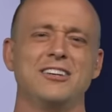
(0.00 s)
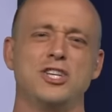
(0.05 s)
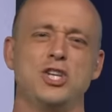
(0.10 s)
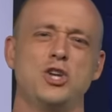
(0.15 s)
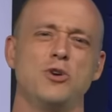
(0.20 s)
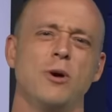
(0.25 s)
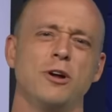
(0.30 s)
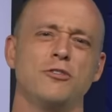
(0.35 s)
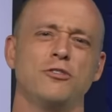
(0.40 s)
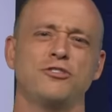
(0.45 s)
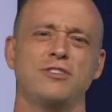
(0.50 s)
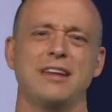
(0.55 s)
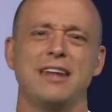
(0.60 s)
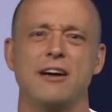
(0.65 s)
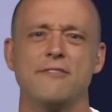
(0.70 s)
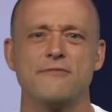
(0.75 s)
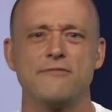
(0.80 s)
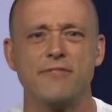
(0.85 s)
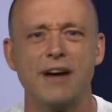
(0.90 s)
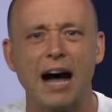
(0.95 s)
Do you understand
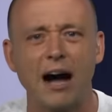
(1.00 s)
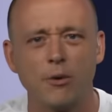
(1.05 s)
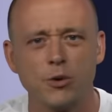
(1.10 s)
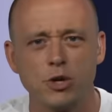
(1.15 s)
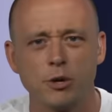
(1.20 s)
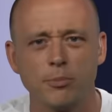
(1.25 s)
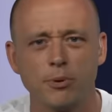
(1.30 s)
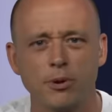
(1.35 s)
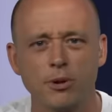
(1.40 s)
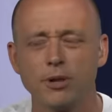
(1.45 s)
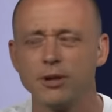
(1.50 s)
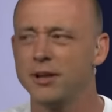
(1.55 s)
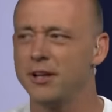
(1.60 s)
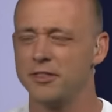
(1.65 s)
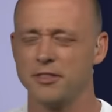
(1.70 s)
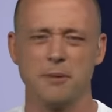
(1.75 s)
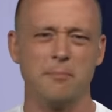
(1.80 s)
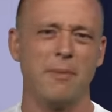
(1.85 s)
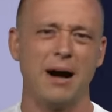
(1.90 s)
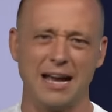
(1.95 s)
how valuable
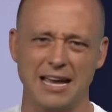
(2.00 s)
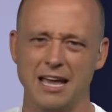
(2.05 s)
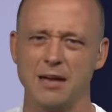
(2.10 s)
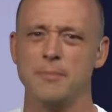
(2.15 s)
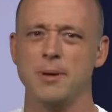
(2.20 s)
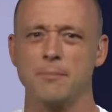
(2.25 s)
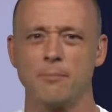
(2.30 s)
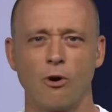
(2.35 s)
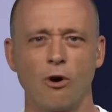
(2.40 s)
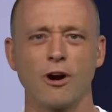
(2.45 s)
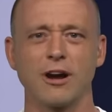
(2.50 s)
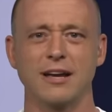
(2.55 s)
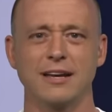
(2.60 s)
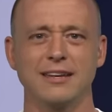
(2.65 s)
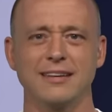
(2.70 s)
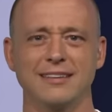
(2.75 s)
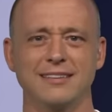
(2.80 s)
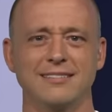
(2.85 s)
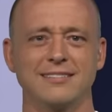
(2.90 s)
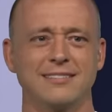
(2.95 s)
the Miami
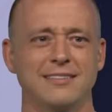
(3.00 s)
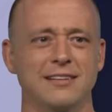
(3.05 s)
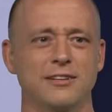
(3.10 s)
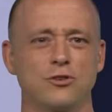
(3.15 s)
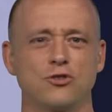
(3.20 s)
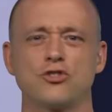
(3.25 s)
market is?